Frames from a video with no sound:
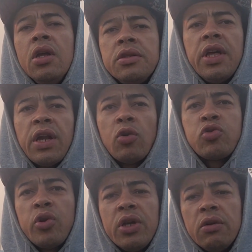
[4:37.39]
than I was
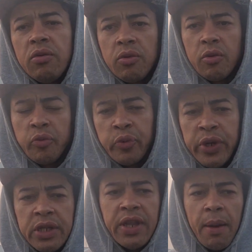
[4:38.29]
gonna
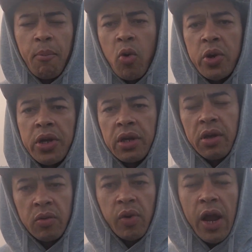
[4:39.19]
read that morning,
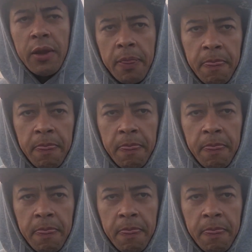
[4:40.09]
right?